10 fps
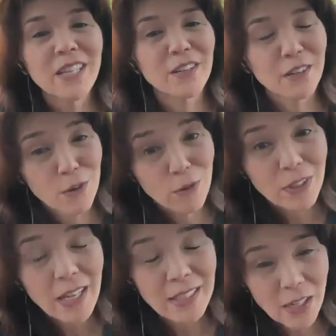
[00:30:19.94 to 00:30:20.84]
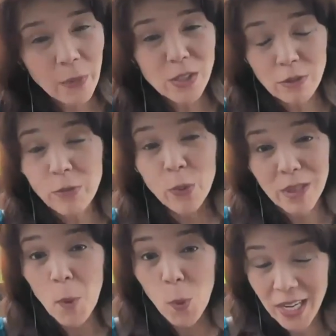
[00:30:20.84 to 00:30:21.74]
stop for dinner, and go
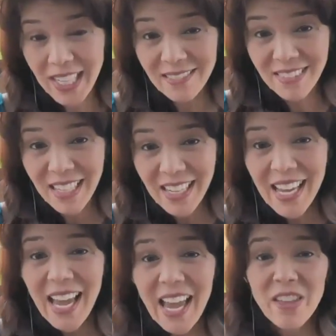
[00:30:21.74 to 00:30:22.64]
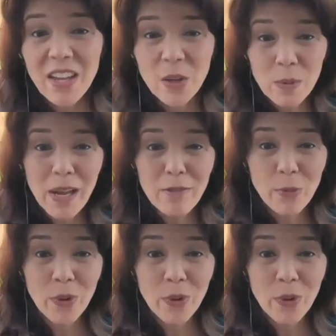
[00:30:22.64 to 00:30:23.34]
until 4 in the morning, and then go to bed